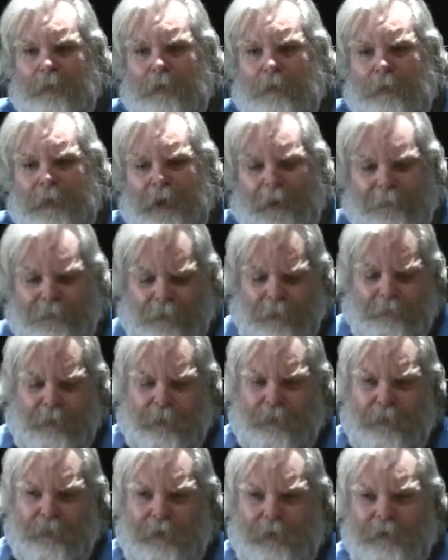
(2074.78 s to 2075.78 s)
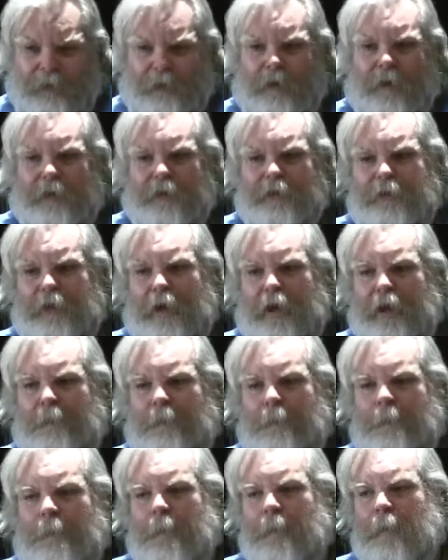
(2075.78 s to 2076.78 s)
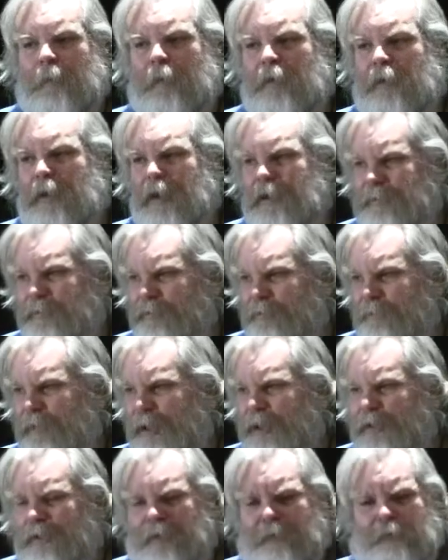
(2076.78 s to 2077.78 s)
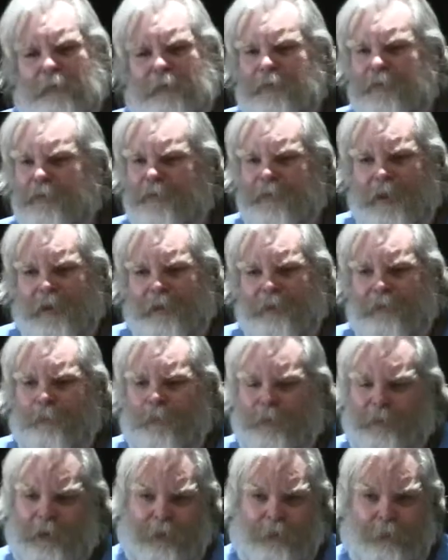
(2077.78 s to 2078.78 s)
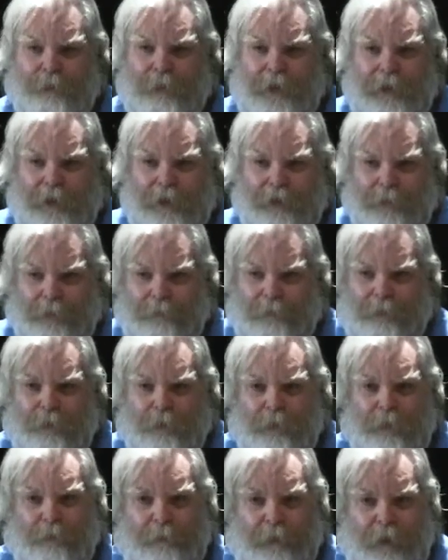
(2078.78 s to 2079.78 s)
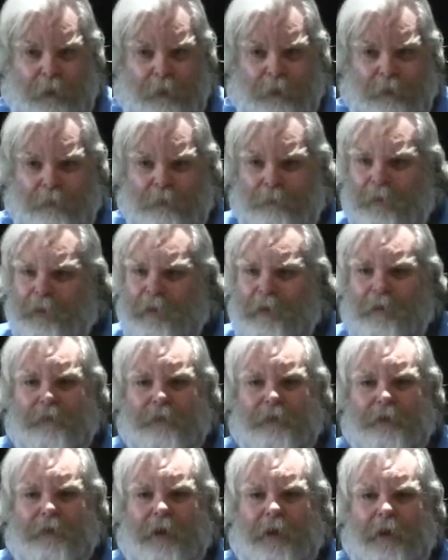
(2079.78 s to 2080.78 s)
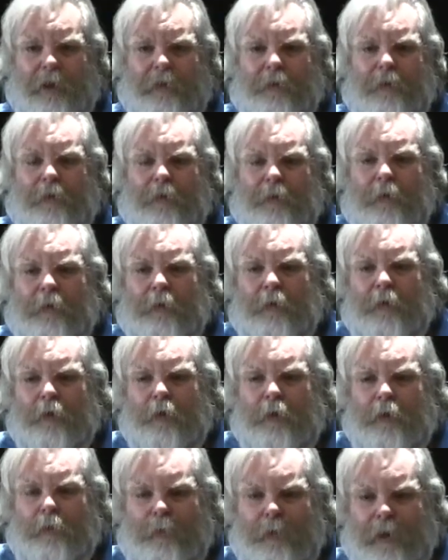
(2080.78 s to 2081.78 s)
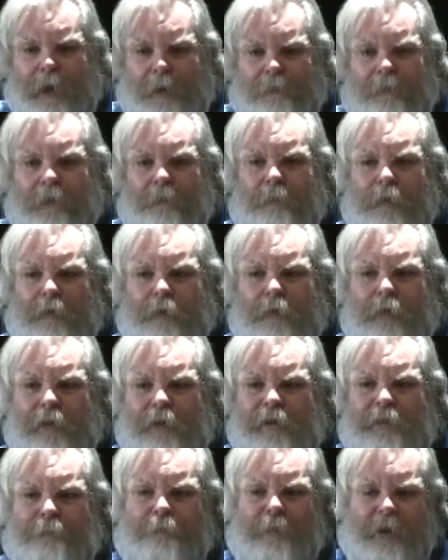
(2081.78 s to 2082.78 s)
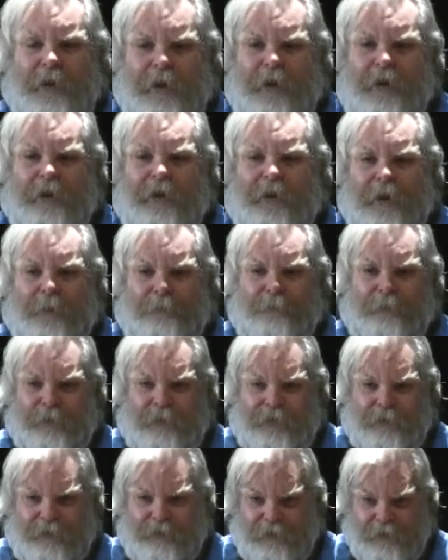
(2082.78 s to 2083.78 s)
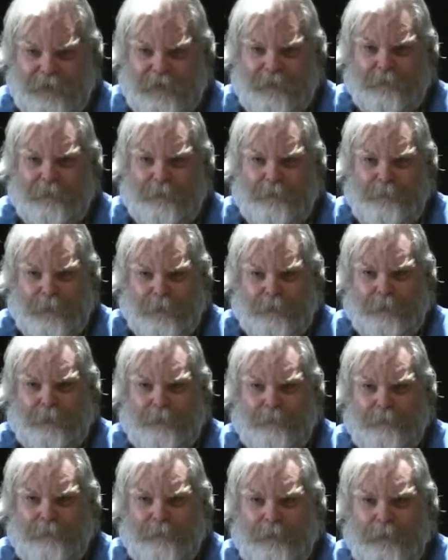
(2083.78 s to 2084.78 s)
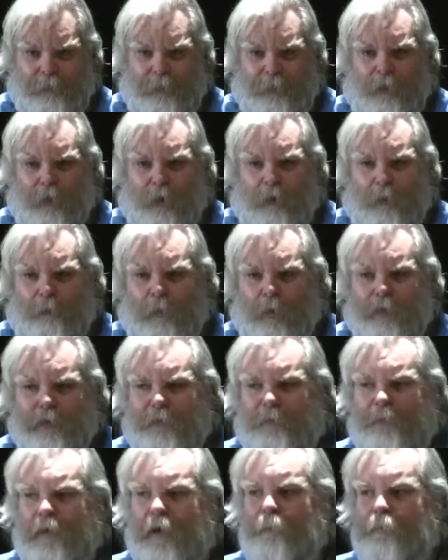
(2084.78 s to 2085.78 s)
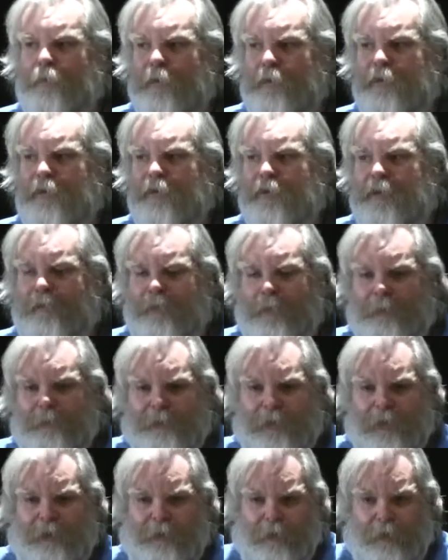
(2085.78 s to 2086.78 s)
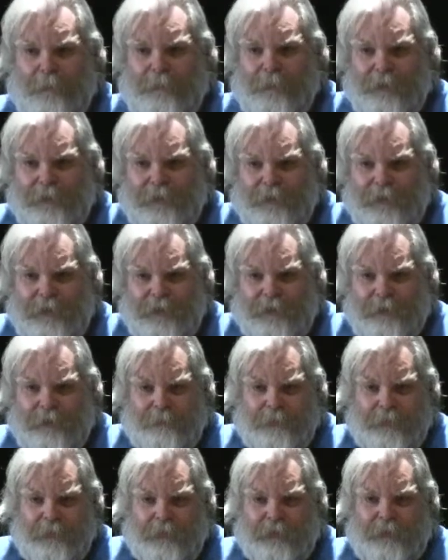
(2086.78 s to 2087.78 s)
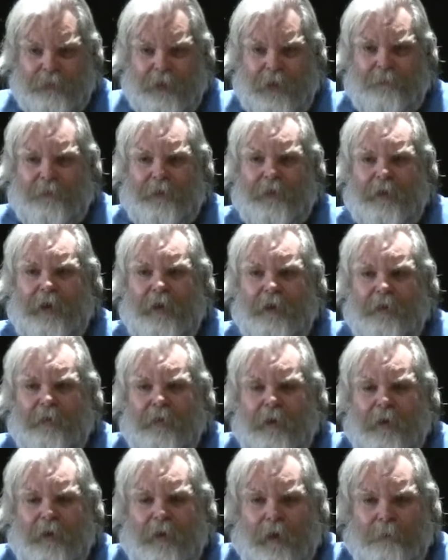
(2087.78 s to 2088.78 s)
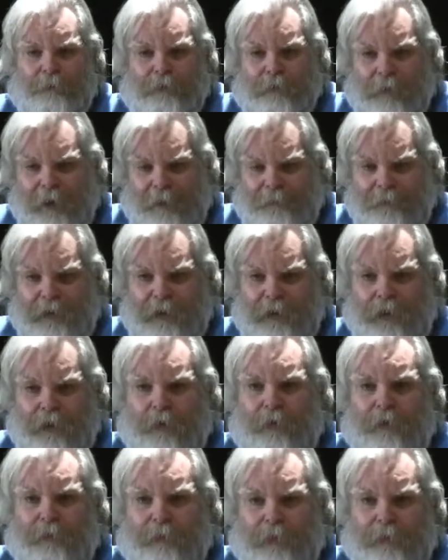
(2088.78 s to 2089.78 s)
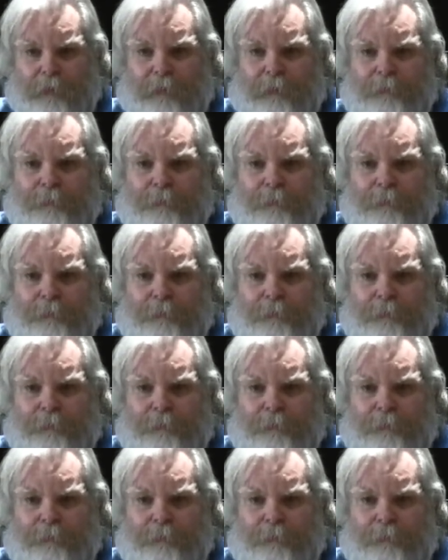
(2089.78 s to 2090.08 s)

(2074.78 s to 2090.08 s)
We have communities in our state, I don't know if it's the states, what they do here, or in Maryland or any other state. We have communities bidding to get prison systems built. Most of our prisons, 70% of our prison systems in the state of Indiana are privately owned,